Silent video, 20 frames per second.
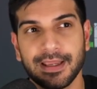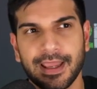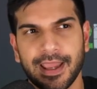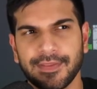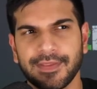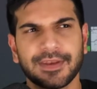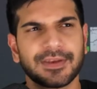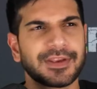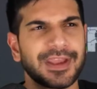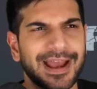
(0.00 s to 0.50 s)

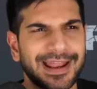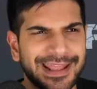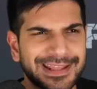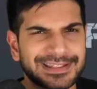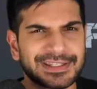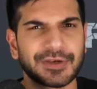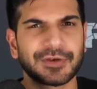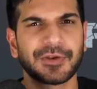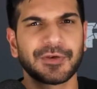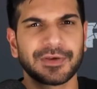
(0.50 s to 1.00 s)
And then you got
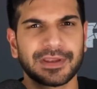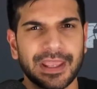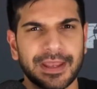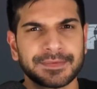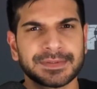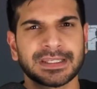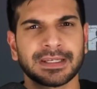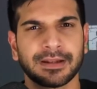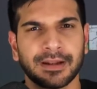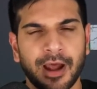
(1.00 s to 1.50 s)
Antonio
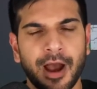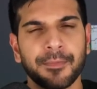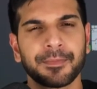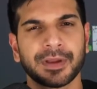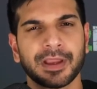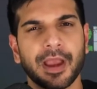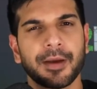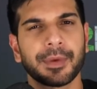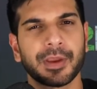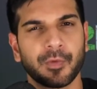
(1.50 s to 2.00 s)
Gibson, an
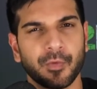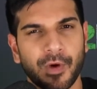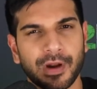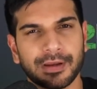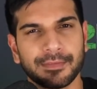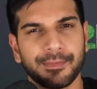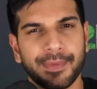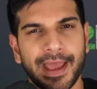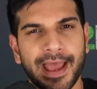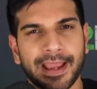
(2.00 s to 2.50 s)
up-and-coming
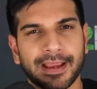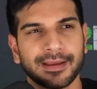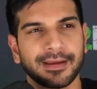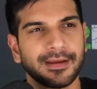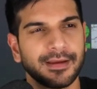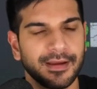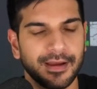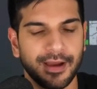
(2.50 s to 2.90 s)
running back